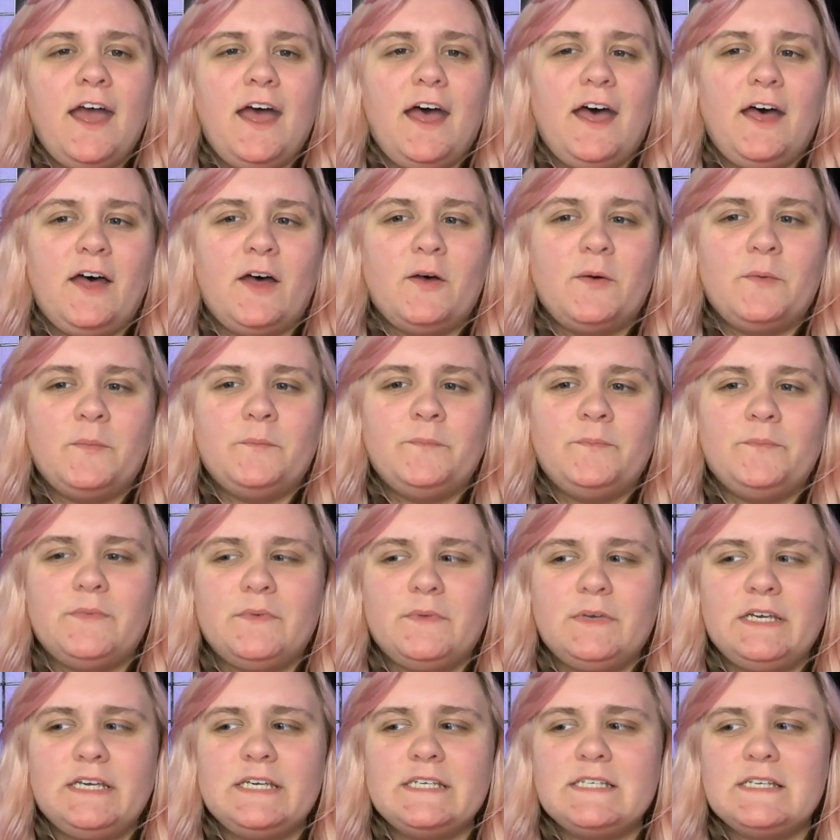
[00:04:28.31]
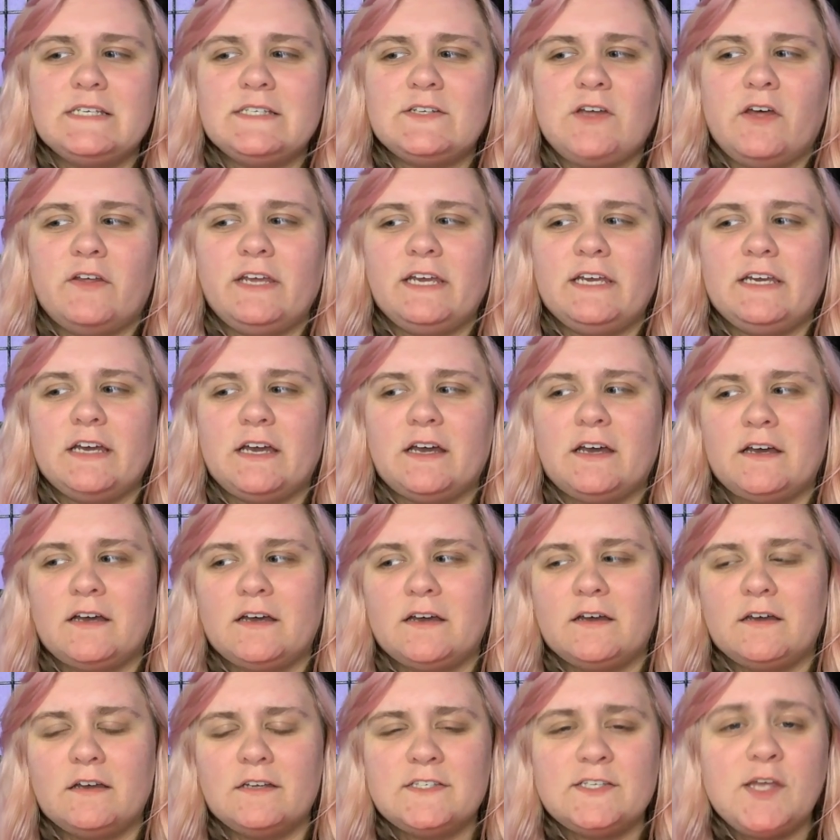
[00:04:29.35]
um, because it's not like
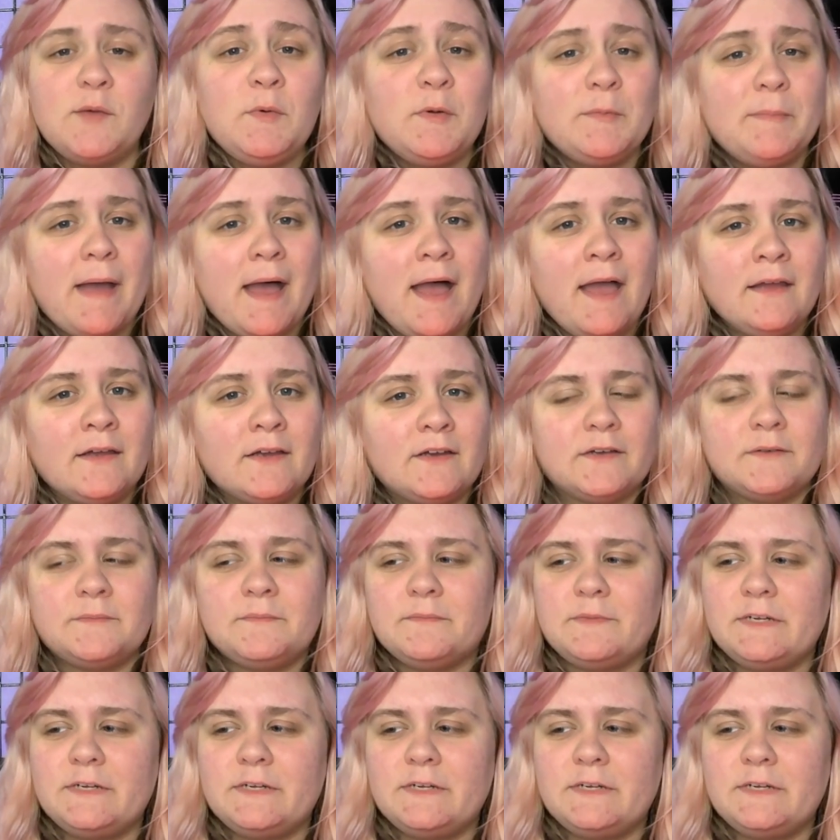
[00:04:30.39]
a summer banger